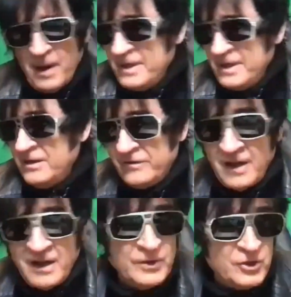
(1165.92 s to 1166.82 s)
Bobby didn't say
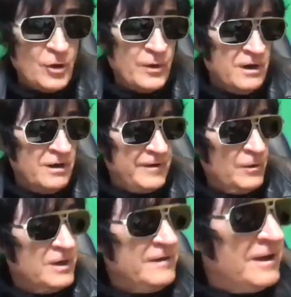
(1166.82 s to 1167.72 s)
I was showing off. I
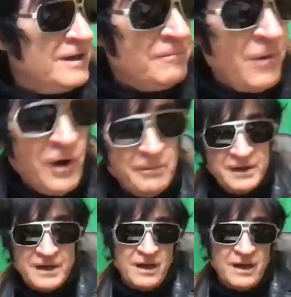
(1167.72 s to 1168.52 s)
would have done it more, but now